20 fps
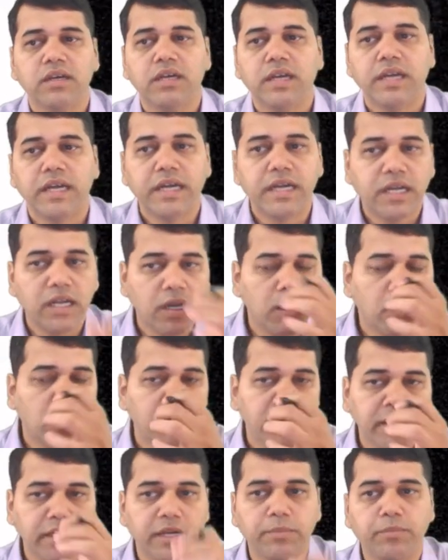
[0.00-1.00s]
Internal
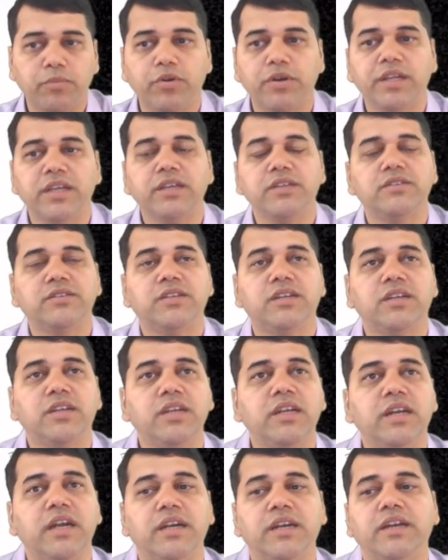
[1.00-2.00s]
audit reporting is
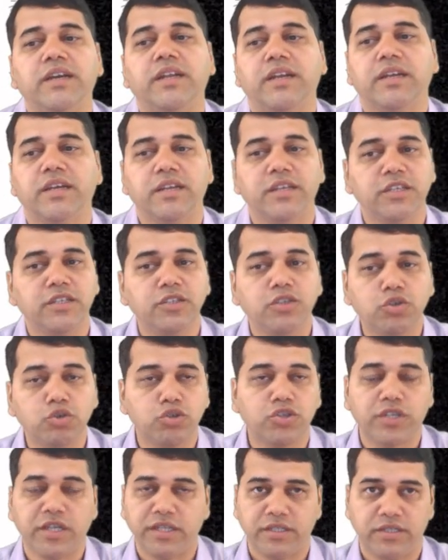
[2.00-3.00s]
generally undertaken in 2
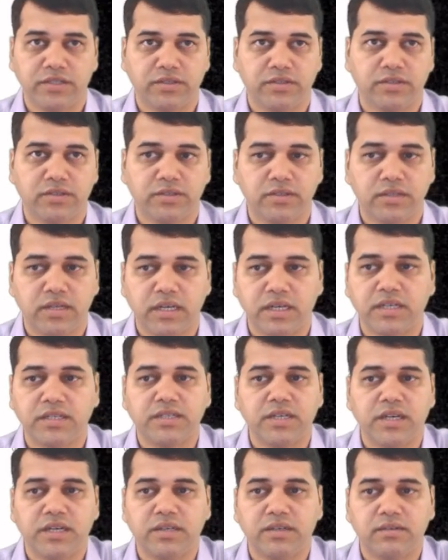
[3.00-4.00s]
stages.
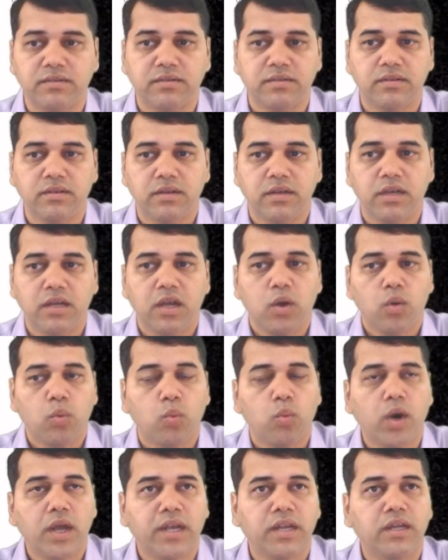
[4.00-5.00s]
Understand.
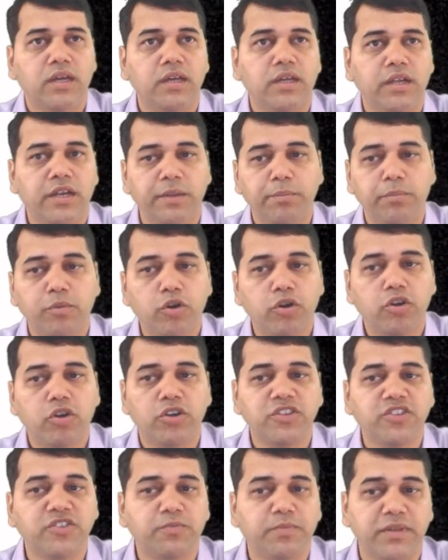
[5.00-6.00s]
1, report
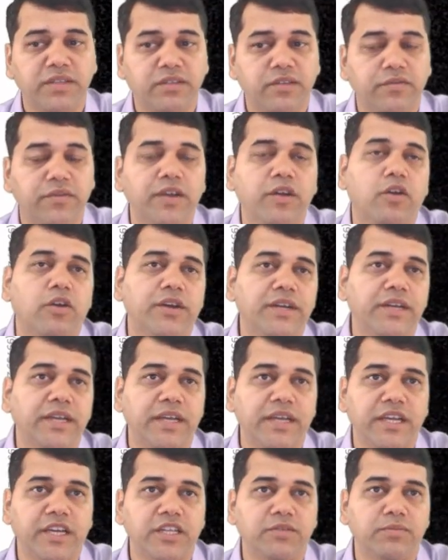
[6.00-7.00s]
on specific audit
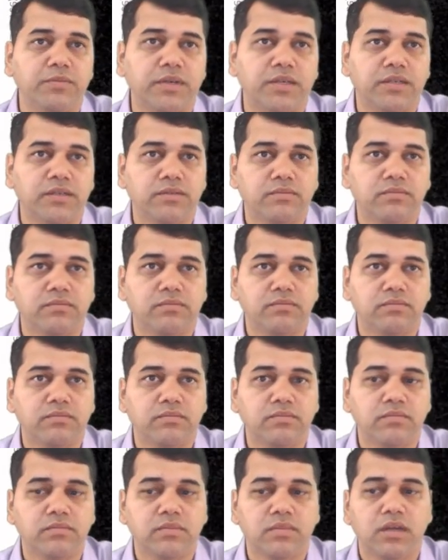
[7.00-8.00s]
engagement
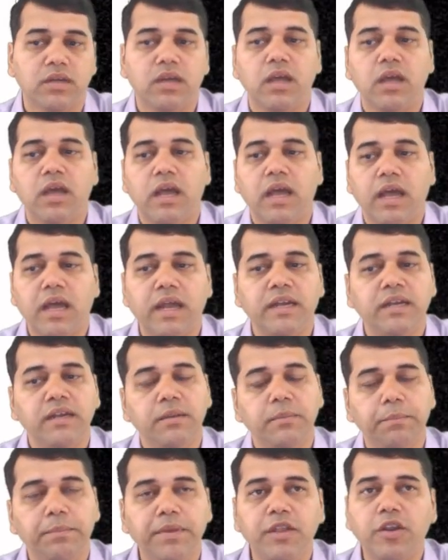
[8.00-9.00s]
and
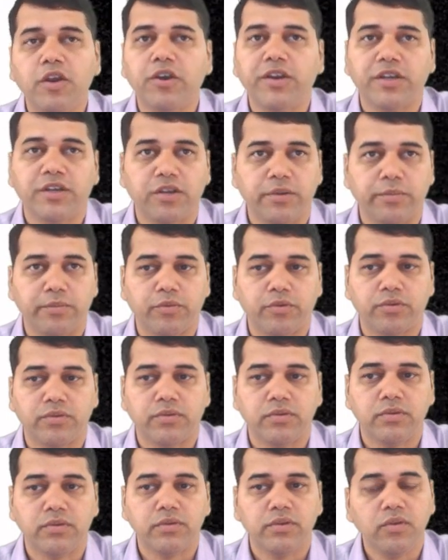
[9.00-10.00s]
periodic report.
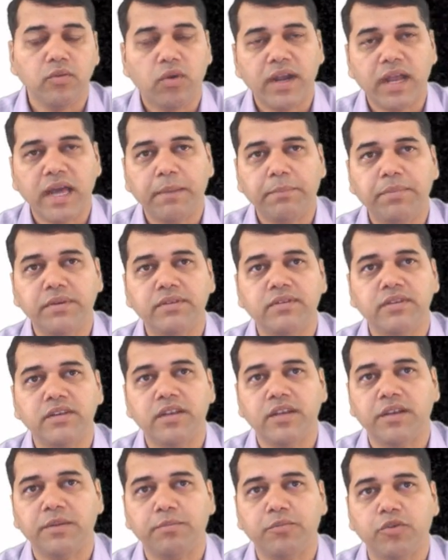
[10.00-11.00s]
See what happens in
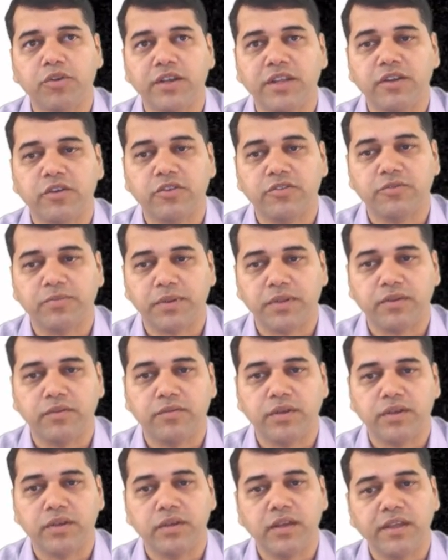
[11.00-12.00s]
the reporting on
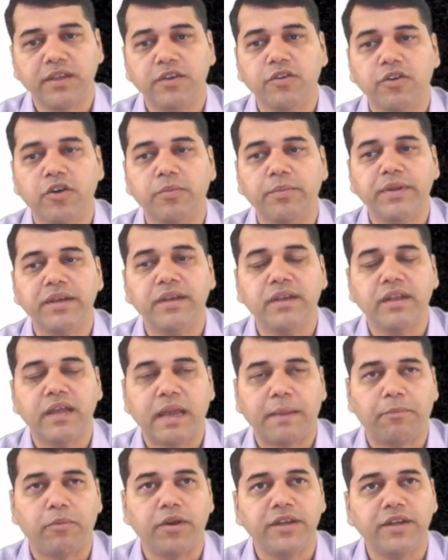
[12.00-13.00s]
specific, like you have been
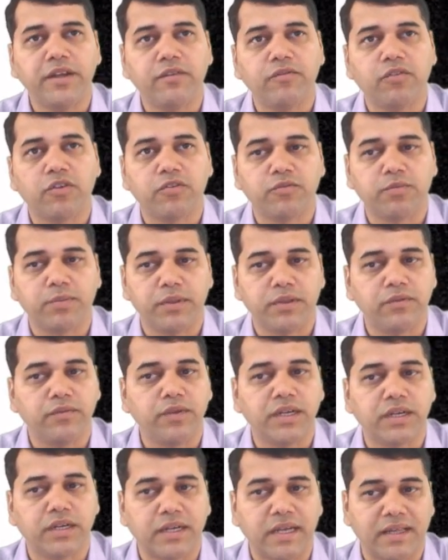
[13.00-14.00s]
appointed for
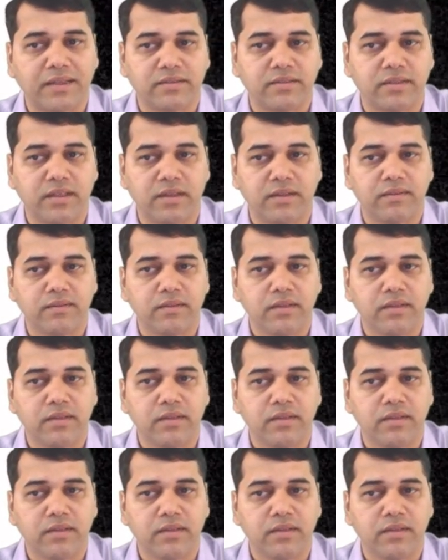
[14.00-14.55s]
specific task there.